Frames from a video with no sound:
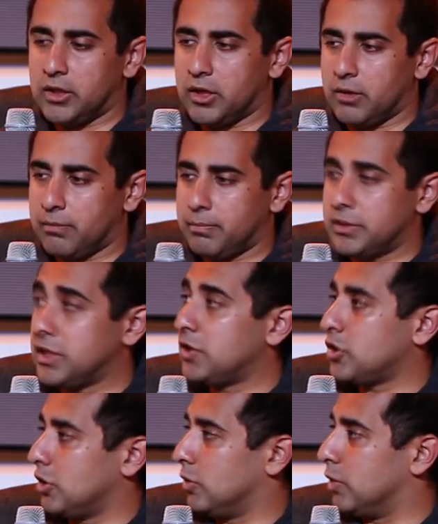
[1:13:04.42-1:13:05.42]
their
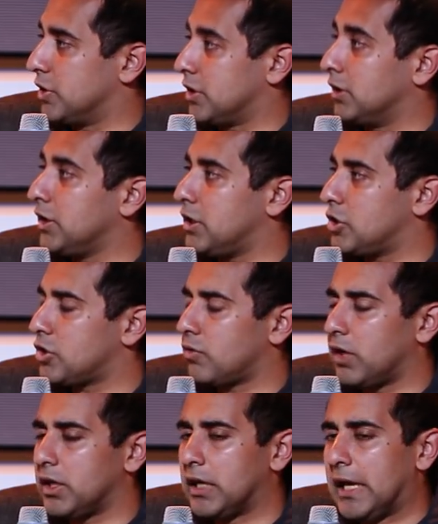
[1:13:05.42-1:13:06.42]
potential was unleashed,
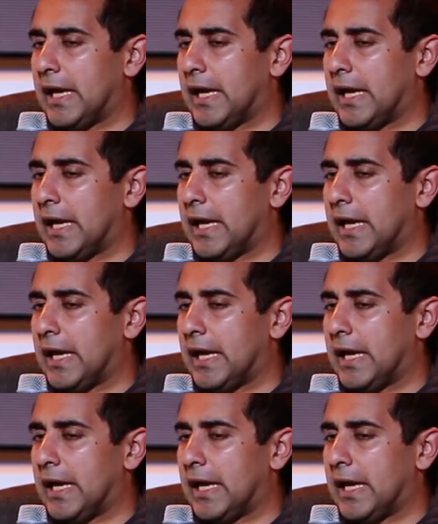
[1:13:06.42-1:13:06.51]
right?